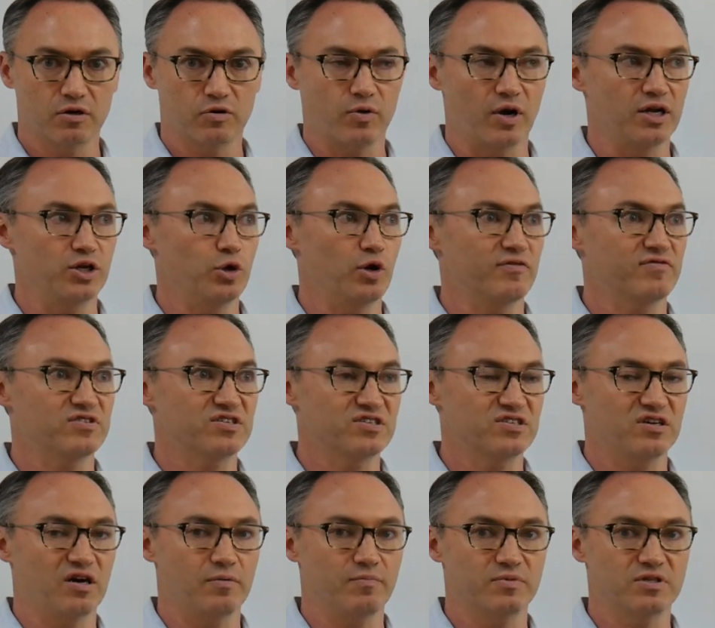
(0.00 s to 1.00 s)
Right, you have
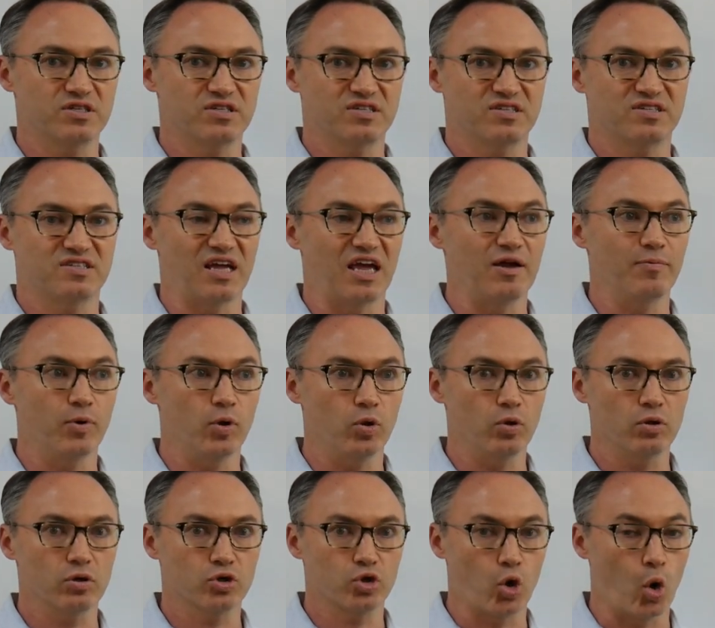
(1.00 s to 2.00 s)
some
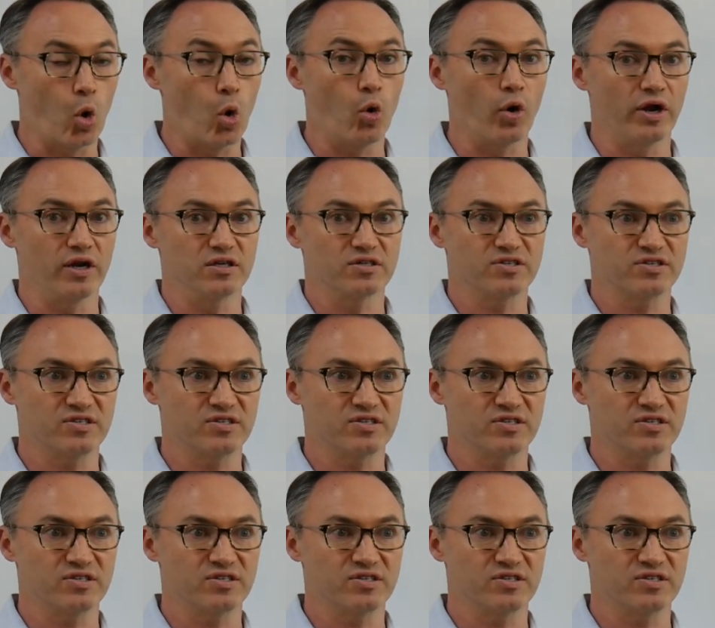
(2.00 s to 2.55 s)
stable coin,